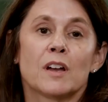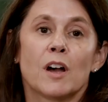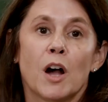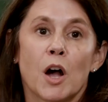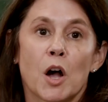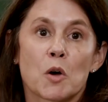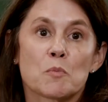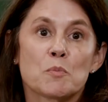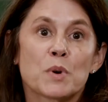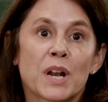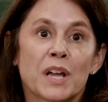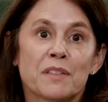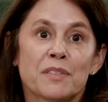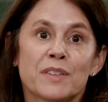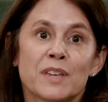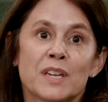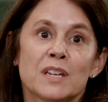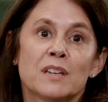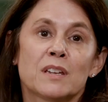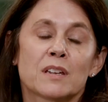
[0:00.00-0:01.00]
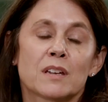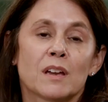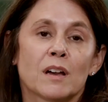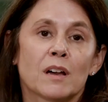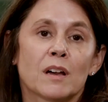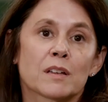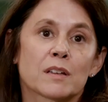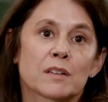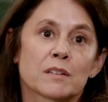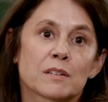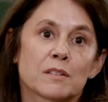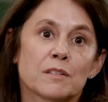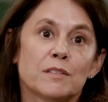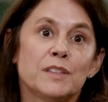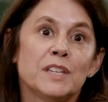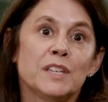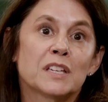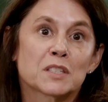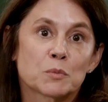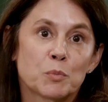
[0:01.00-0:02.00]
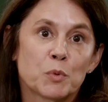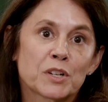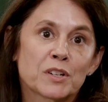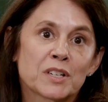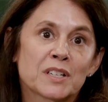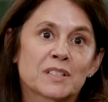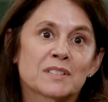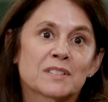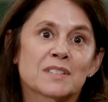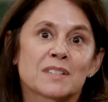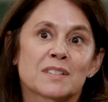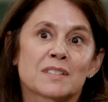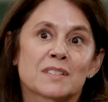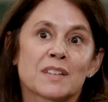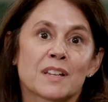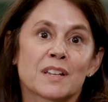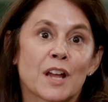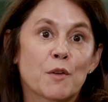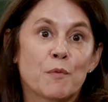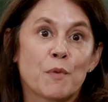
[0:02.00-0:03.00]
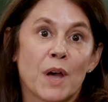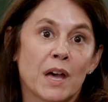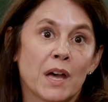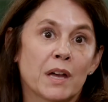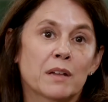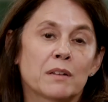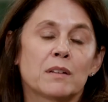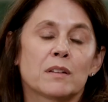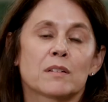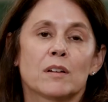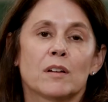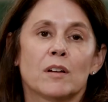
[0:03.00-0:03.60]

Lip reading: But I think the experiences that I've had,